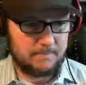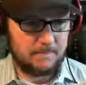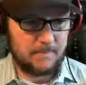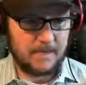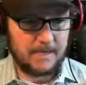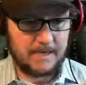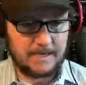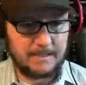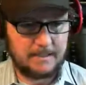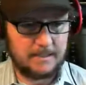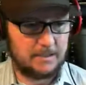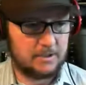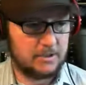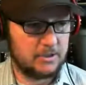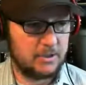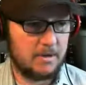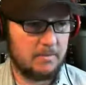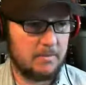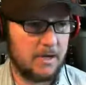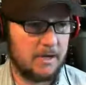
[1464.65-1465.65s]
Uh, they
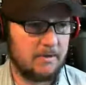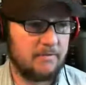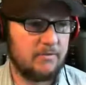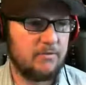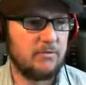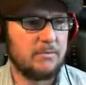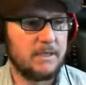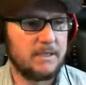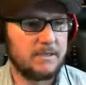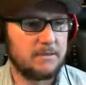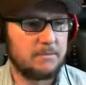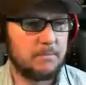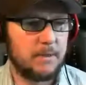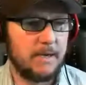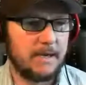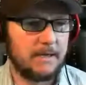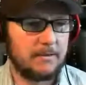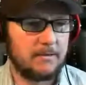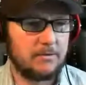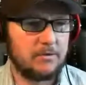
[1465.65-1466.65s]
just got bought a few months
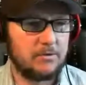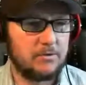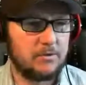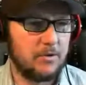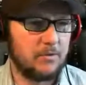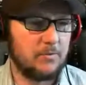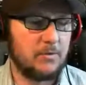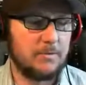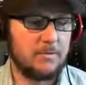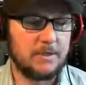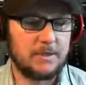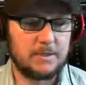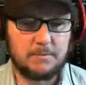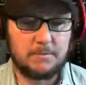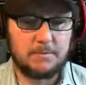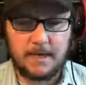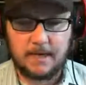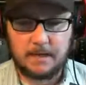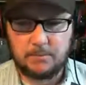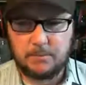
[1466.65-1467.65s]
back, two or three months back.